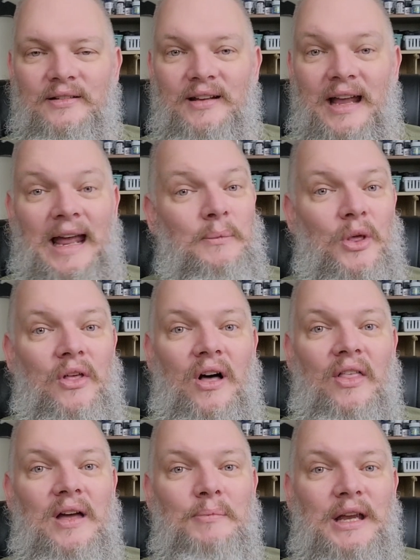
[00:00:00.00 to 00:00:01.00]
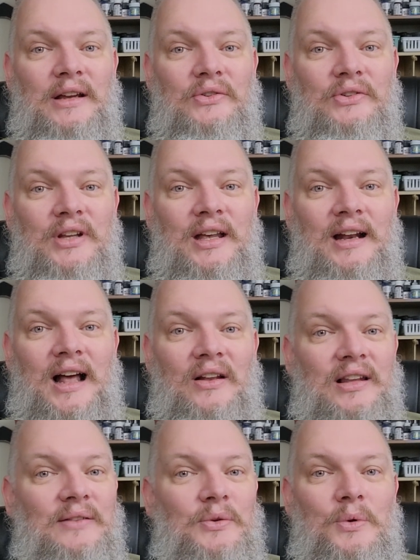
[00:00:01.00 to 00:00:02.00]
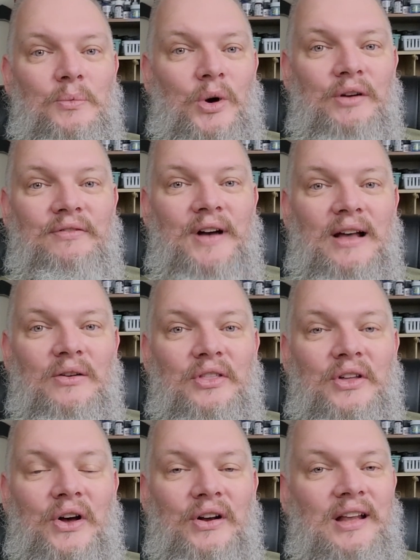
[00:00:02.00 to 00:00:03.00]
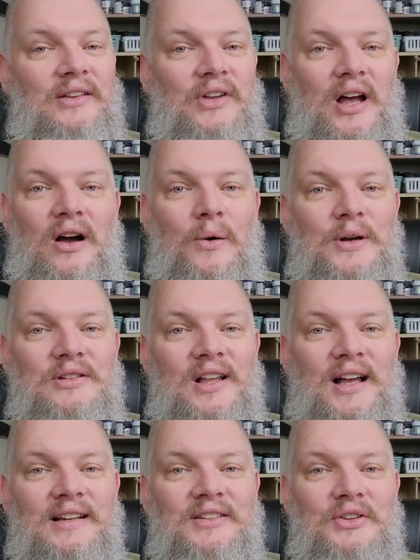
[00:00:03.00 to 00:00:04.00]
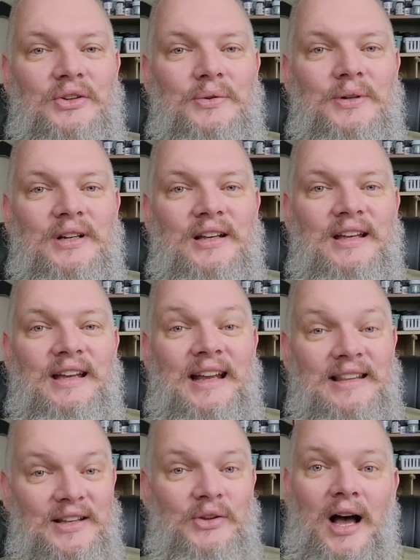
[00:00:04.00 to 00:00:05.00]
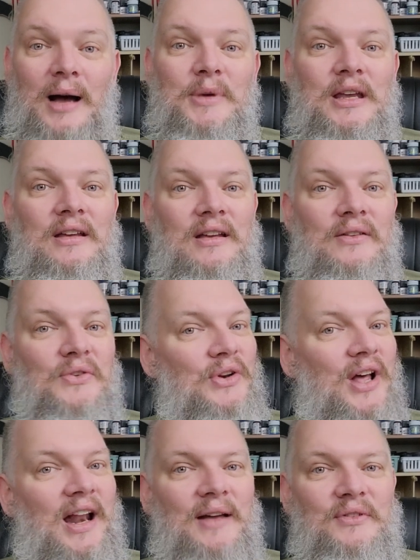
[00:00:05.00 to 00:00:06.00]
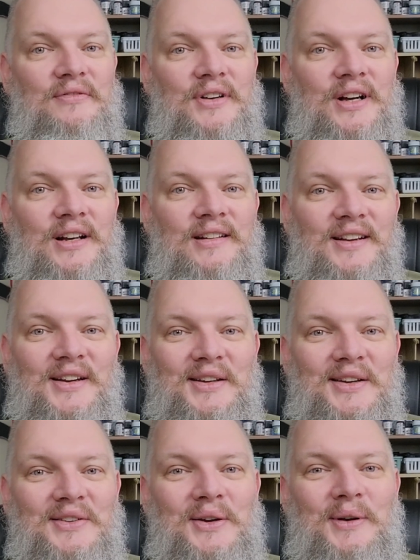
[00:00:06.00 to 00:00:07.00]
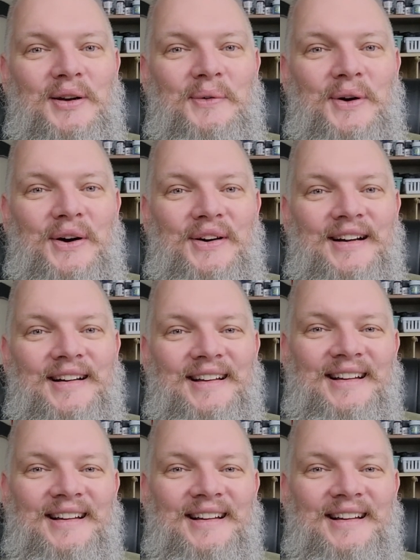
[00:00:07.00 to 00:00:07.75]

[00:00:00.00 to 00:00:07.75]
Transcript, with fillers: And with all that being said, I'll leave you with one final thought, as I always like to do. In this hobby, if you're not having fun, you're doing it wrong.